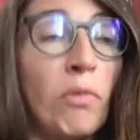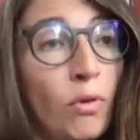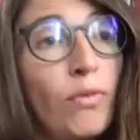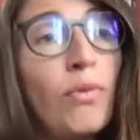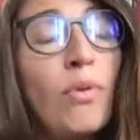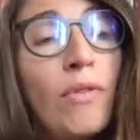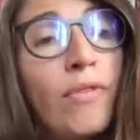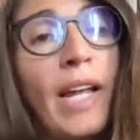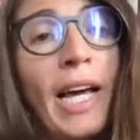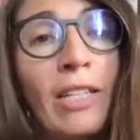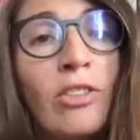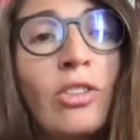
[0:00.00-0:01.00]

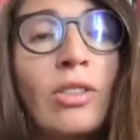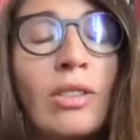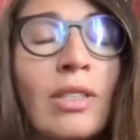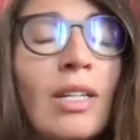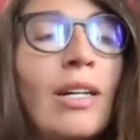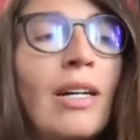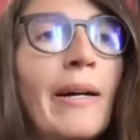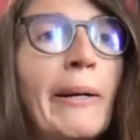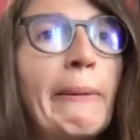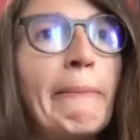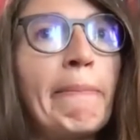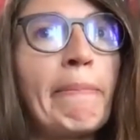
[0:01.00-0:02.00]
full-fledged
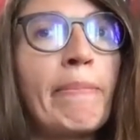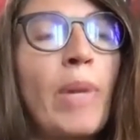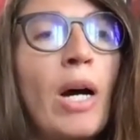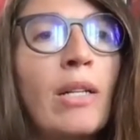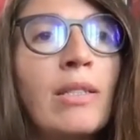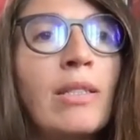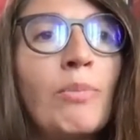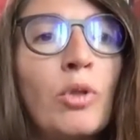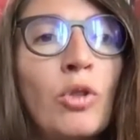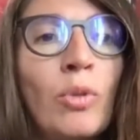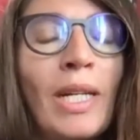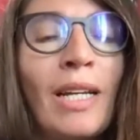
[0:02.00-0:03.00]

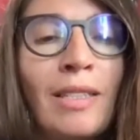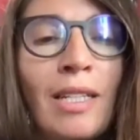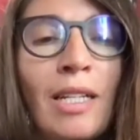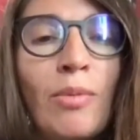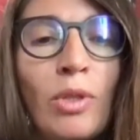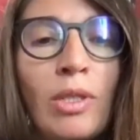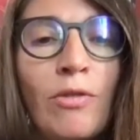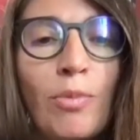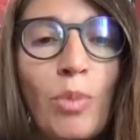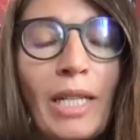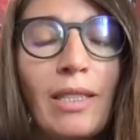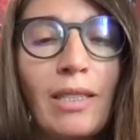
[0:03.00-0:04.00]
participatory and deliberative
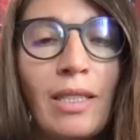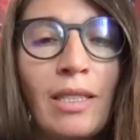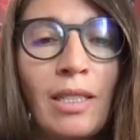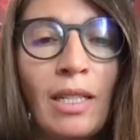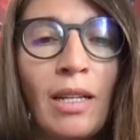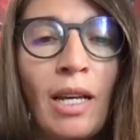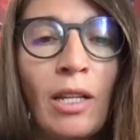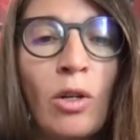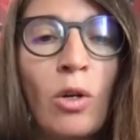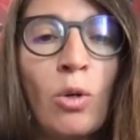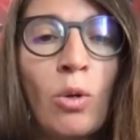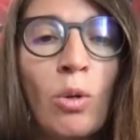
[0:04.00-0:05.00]
practices at the
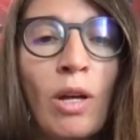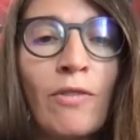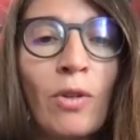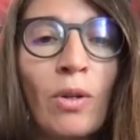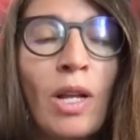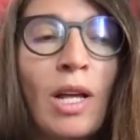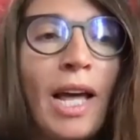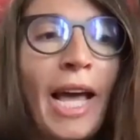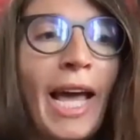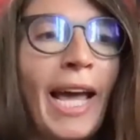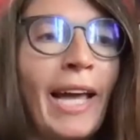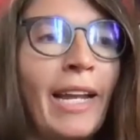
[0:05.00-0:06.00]
local level.
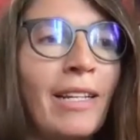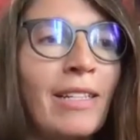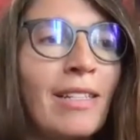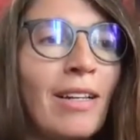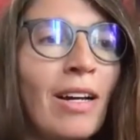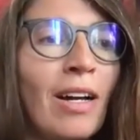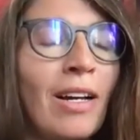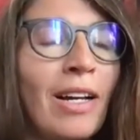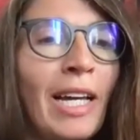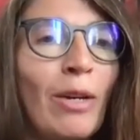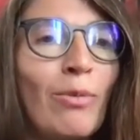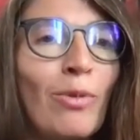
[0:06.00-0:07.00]
And
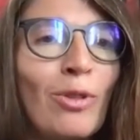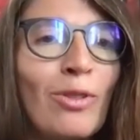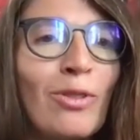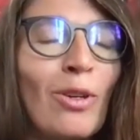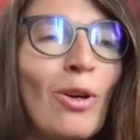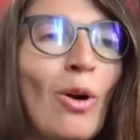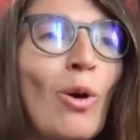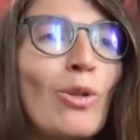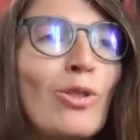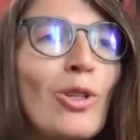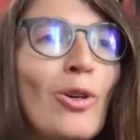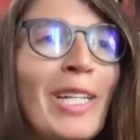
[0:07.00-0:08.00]
it was
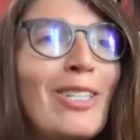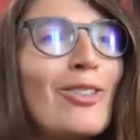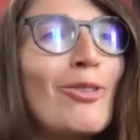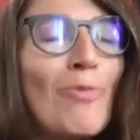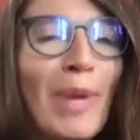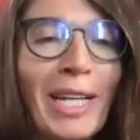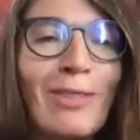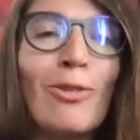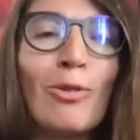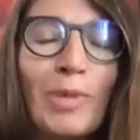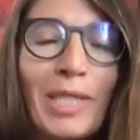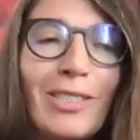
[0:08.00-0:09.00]
also an
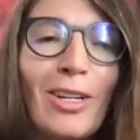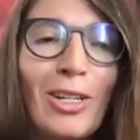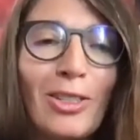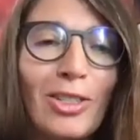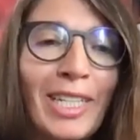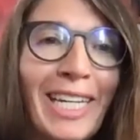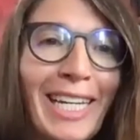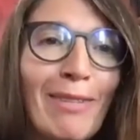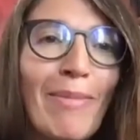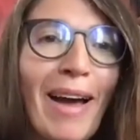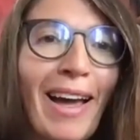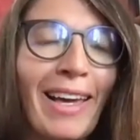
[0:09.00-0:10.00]
instrumental research
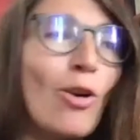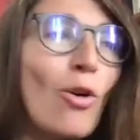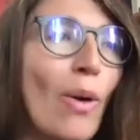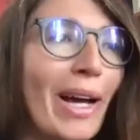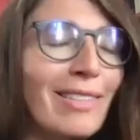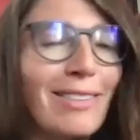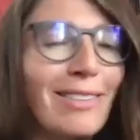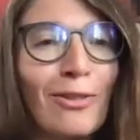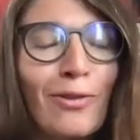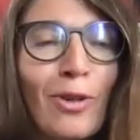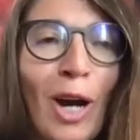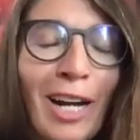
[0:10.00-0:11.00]
in my quest
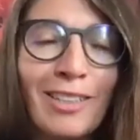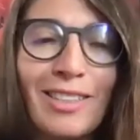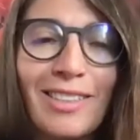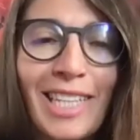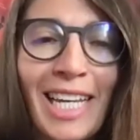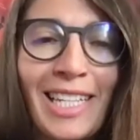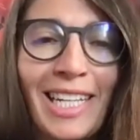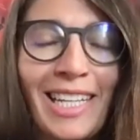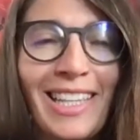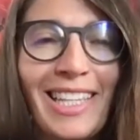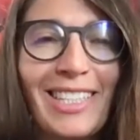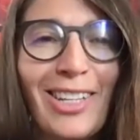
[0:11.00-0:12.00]
for
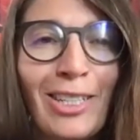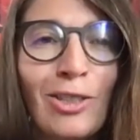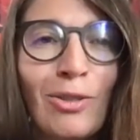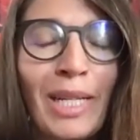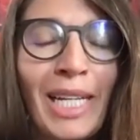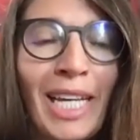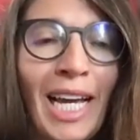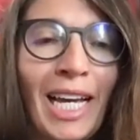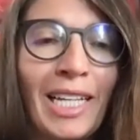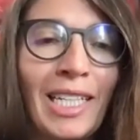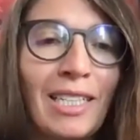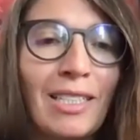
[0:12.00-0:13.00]
understanding this country
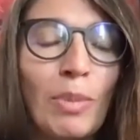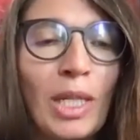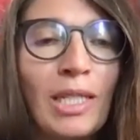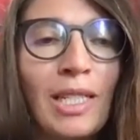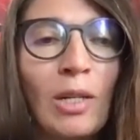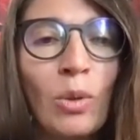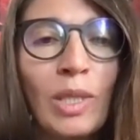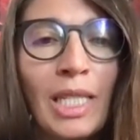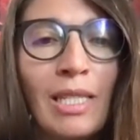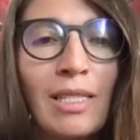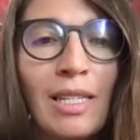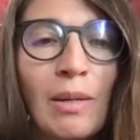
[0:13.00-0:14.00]
and its political
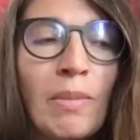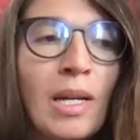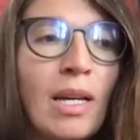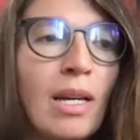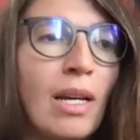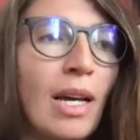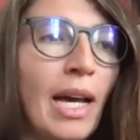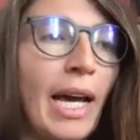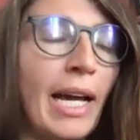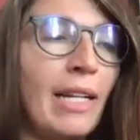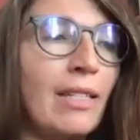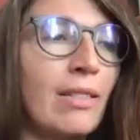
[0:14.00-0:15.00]
system
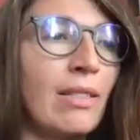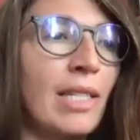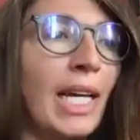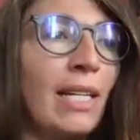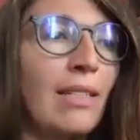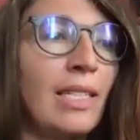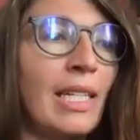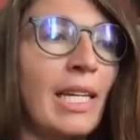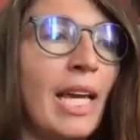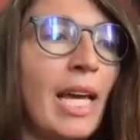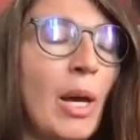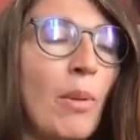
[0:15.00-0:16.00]
and its
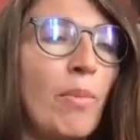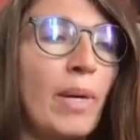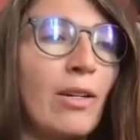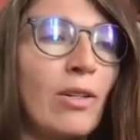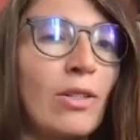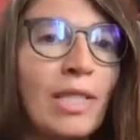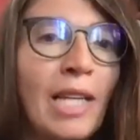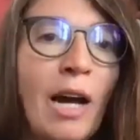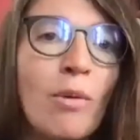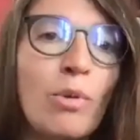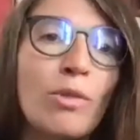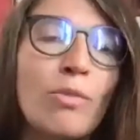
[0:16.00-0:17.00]
society, because
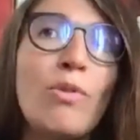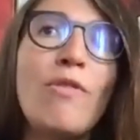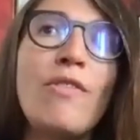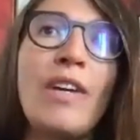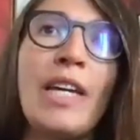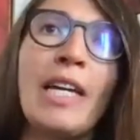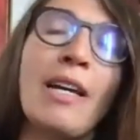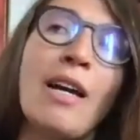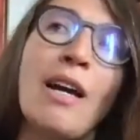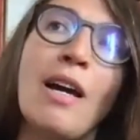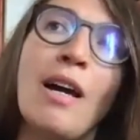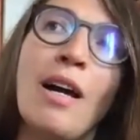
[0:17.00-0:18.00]
I was moving
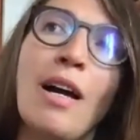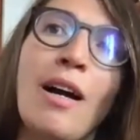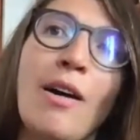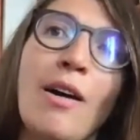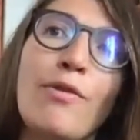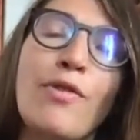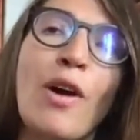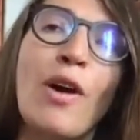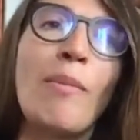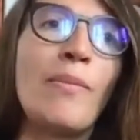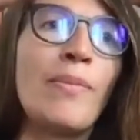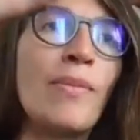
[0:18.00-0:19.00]

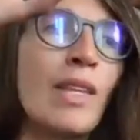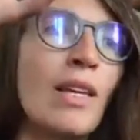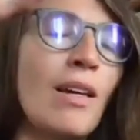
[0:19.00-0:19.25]
from